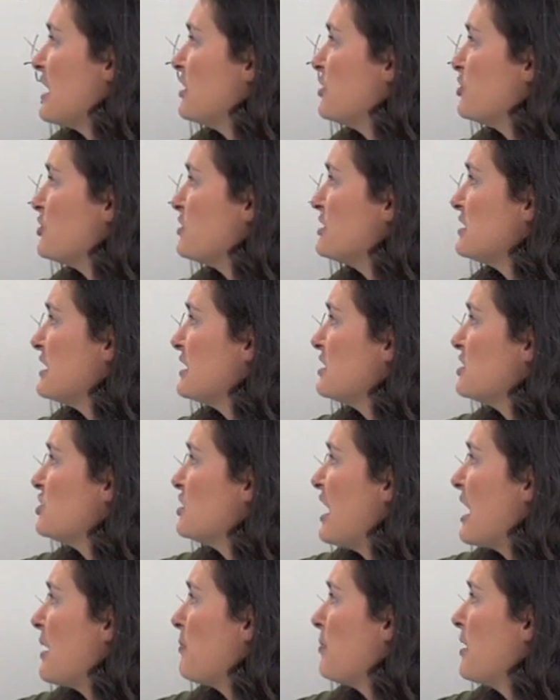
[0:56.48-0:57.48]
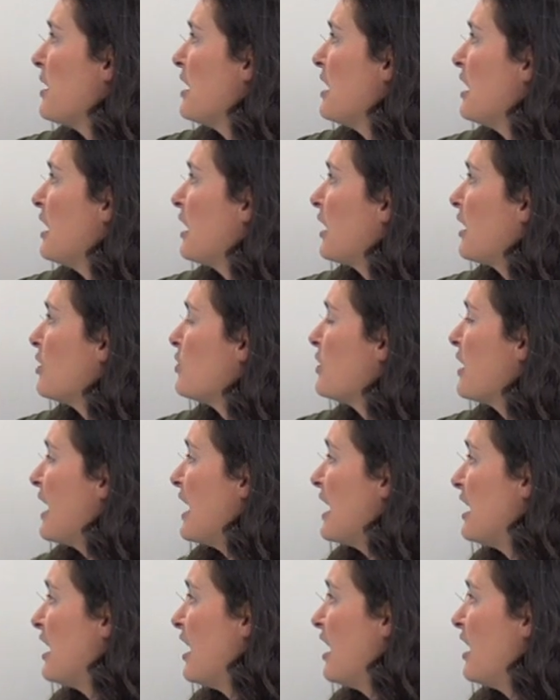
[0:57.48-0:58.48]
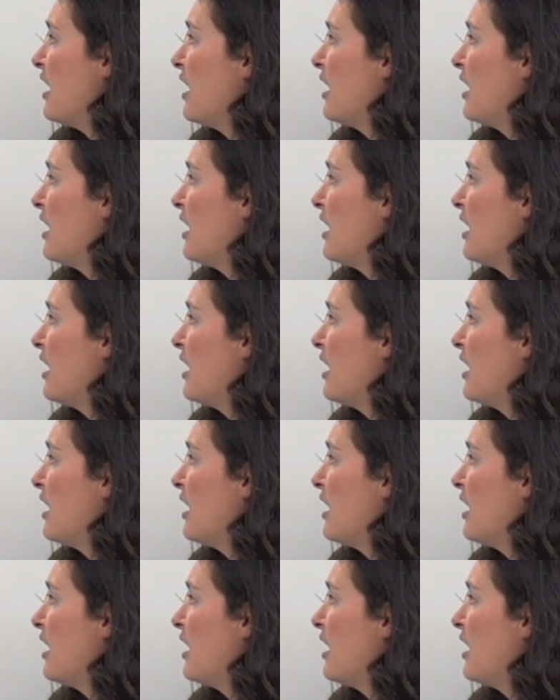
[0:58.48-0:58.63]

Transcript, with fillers: interesting shape. You get